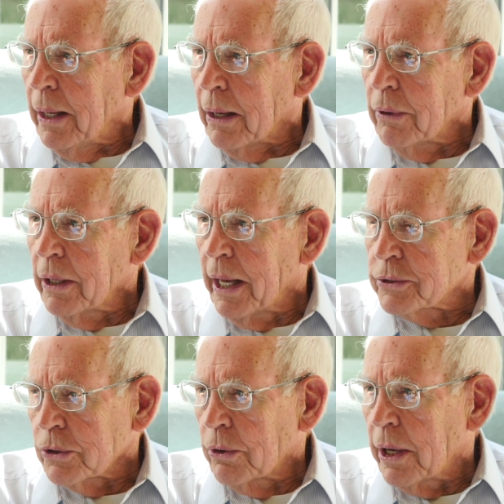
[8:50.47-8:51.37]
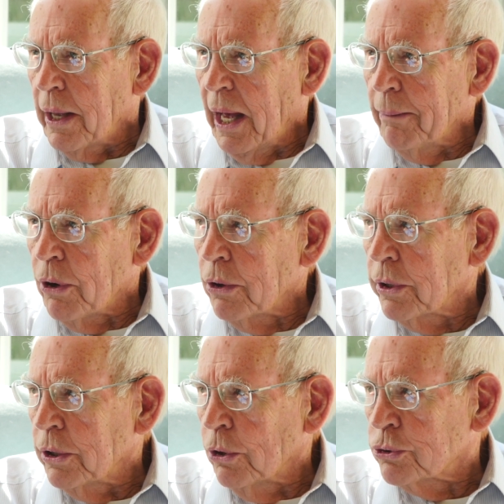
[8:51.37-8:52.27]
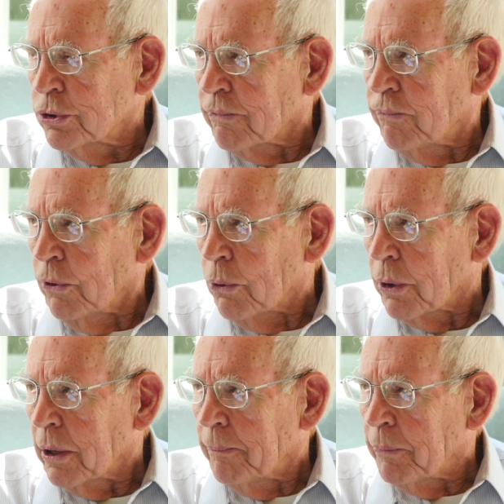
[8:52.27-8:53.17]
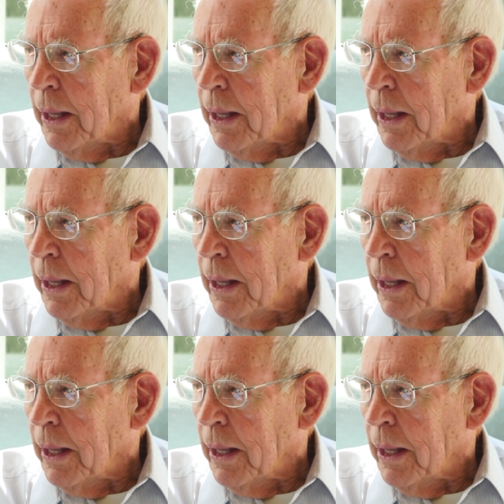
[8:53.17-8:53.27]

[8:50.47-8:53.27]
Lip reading: and realized, okay, I'm on the ocean floor.